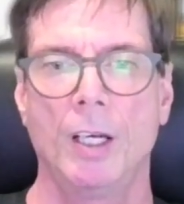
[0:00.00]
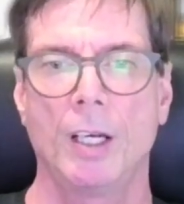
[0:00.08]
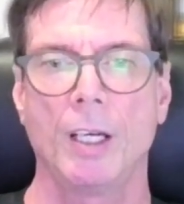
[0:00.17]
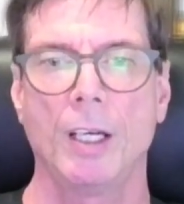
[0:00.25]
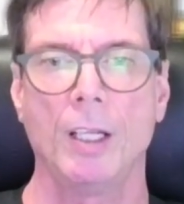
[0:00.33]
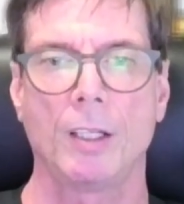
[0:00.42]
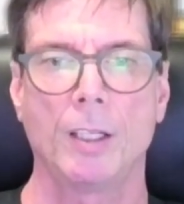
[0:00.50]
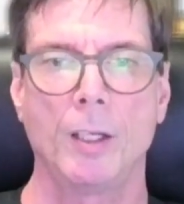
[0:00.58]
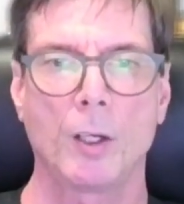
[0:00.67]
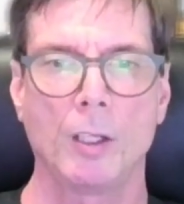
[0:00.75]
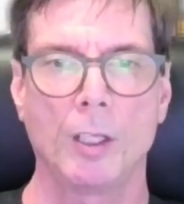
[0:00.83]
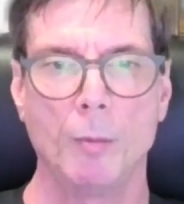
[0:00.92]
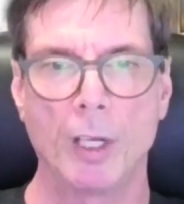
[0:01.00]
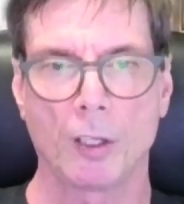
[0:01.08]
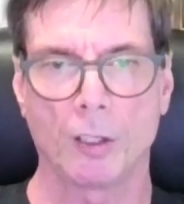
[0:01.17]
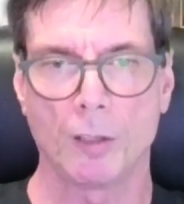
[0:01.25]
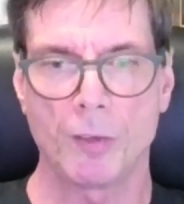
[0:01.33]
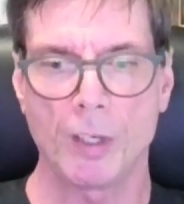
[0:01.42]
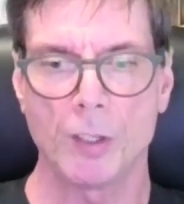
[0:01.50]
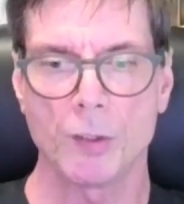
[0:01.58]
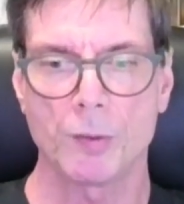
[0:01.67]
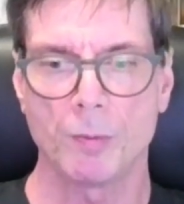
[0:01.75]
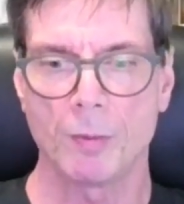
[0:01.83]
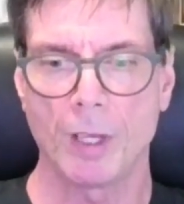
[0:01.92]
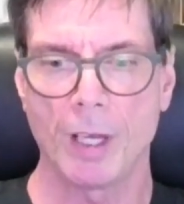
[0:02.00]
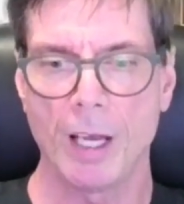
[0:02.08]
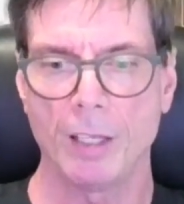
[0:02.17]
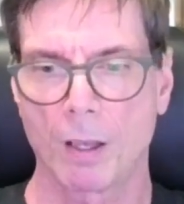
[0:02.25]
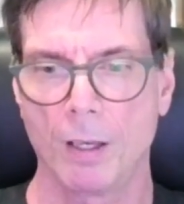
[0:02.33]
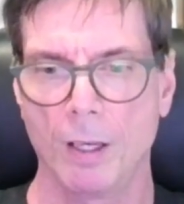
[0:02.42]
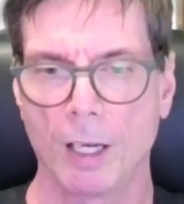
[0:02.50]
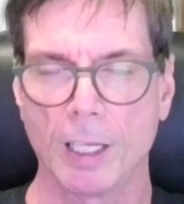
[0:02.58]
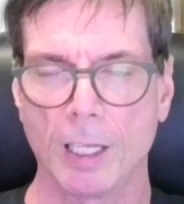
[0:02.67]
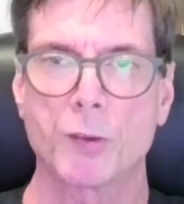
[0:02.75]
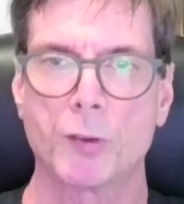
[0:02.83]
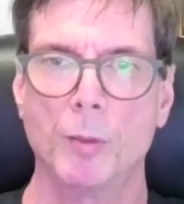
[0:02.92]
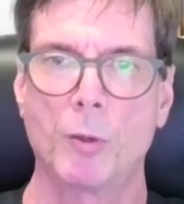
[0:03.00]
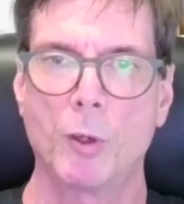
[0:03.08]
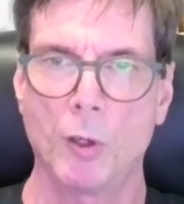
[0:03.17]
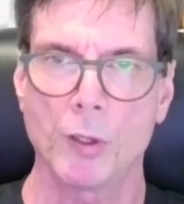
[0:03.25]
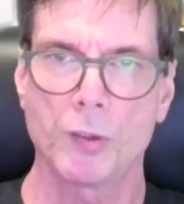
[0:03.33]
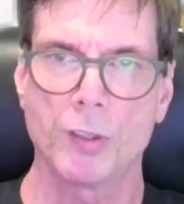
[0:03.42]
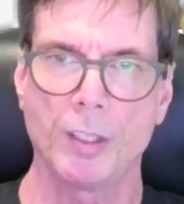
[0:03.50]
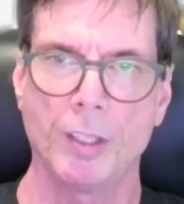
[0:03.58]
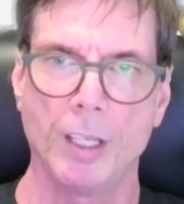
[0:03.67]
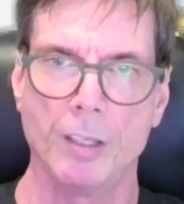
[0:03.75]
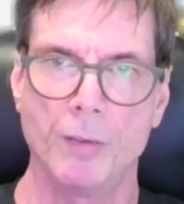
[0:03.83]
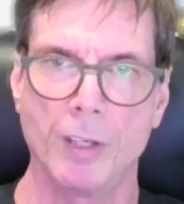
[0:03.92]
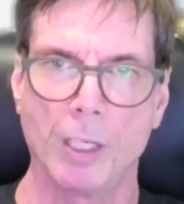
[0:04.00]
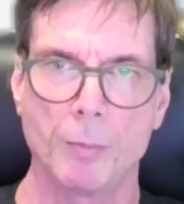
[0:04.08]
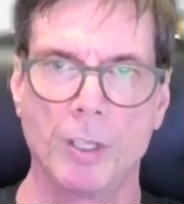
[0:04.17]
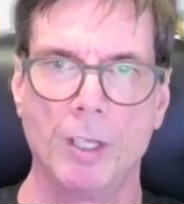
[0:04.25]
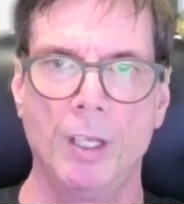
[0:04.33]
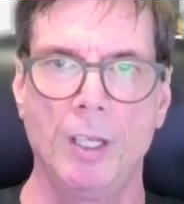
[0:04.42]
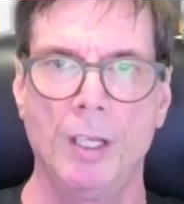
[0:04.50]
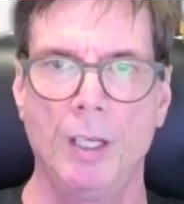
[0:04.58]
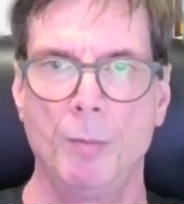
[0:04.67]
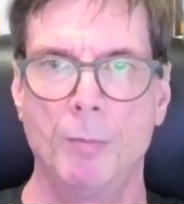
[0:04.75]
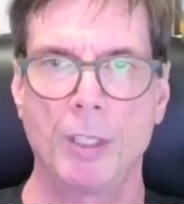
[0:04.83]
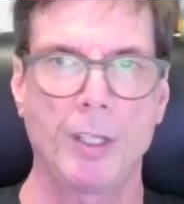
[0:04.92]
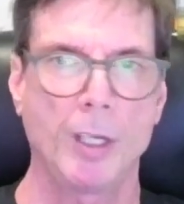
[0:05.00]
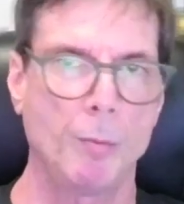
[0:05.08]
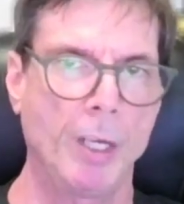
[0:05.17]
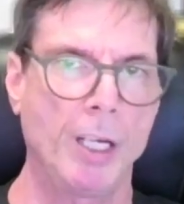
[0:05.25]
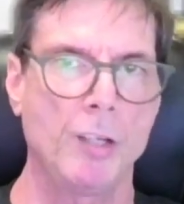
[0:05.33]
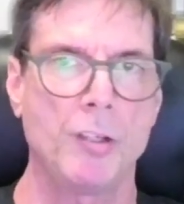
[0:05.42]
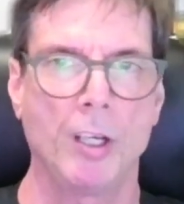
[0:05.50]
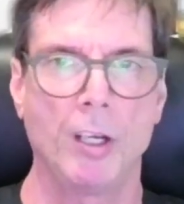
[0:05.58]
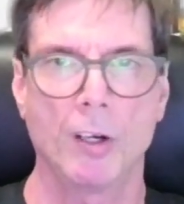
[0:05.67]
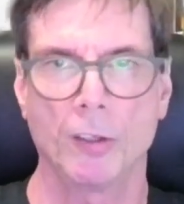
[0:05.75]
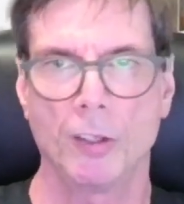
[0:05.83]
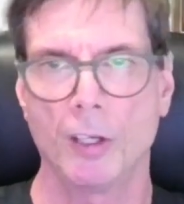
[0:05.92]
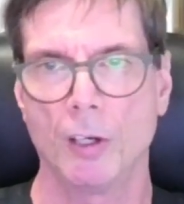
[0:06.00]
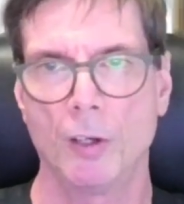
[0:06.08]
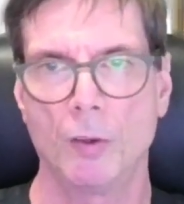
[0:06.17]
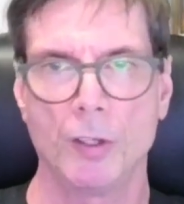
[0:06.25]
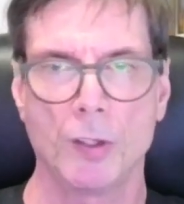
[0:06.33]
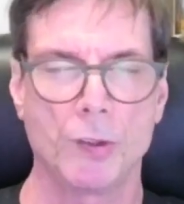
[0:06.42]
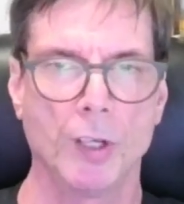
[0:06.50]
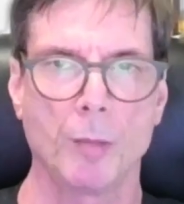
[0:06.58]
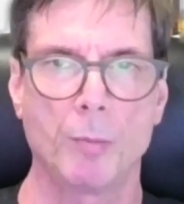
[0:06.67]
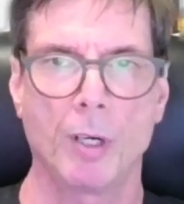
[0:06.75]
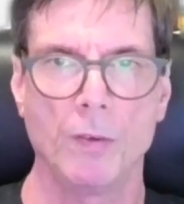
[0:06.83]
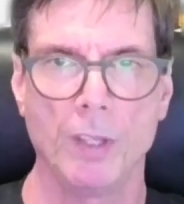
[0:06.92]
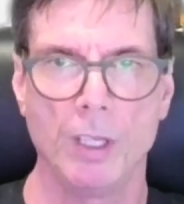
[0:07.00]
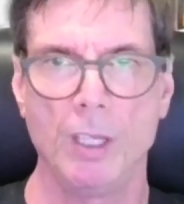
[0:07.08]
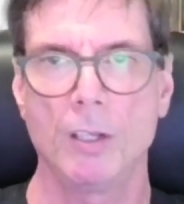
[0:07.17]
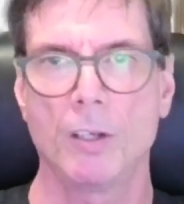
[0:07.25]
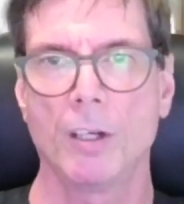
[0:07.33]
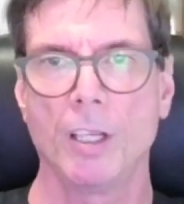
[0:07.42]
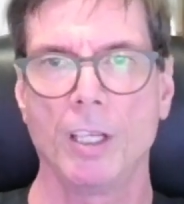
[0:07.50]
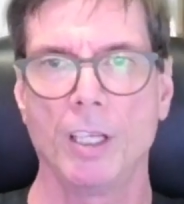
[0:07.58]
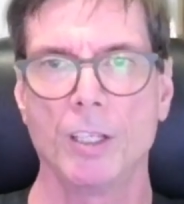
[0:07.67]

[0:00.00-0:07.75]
And clinical and medical affairs had a classroom course that they developed, but they're managing it on their own. It's not part of the e-learning.